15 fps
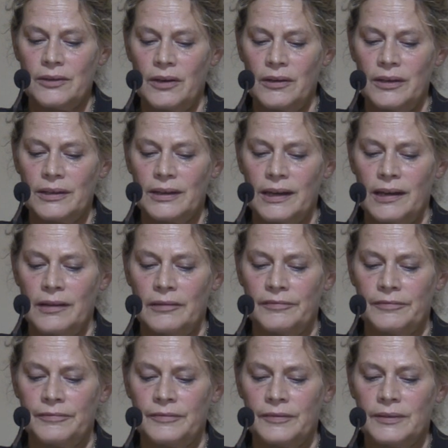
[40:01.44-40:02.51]
can't
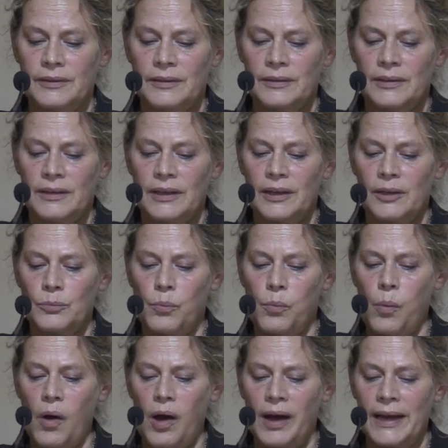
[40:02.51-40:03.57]
love,
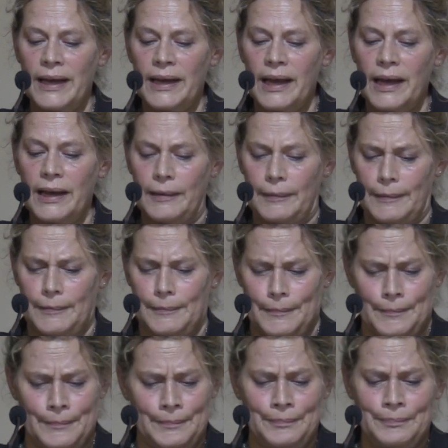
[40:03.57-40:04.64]
and why,
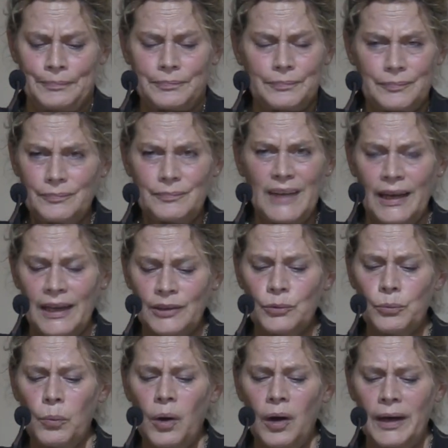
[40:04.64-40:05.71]
and
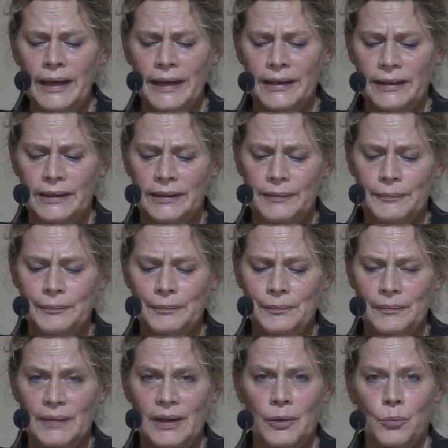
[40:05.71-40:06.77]
why,
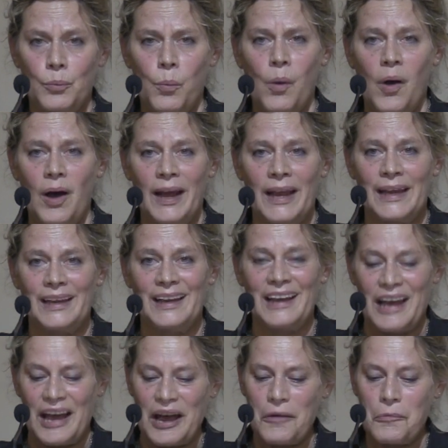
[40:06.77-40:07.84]
and why,
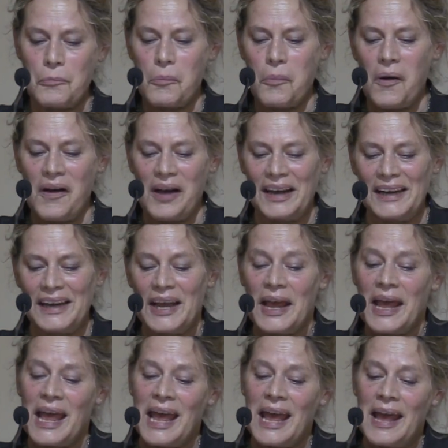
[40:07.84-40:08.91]
and why,
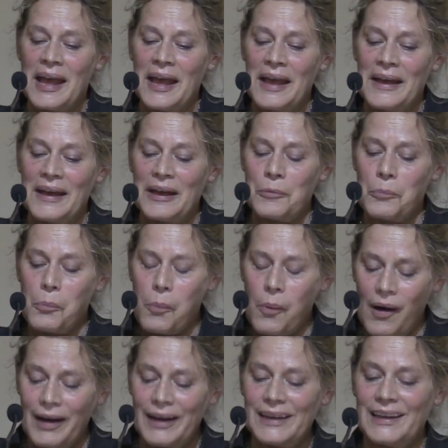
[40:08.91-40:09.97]
and
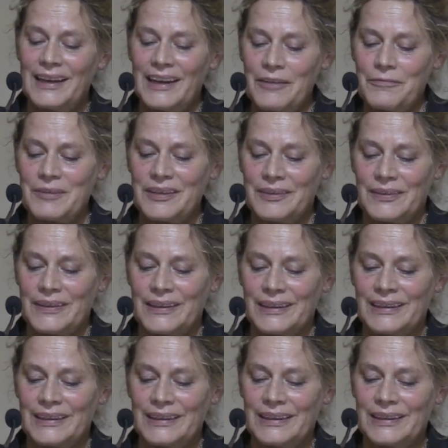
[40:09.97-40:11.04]
why
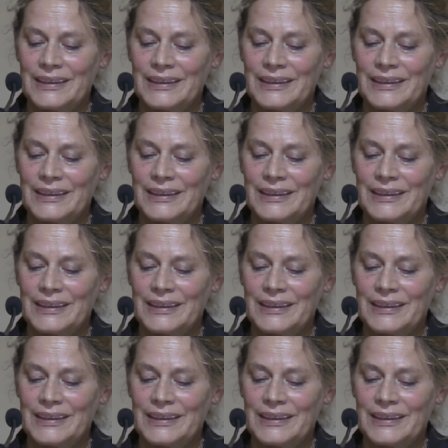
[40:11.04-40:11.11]
everything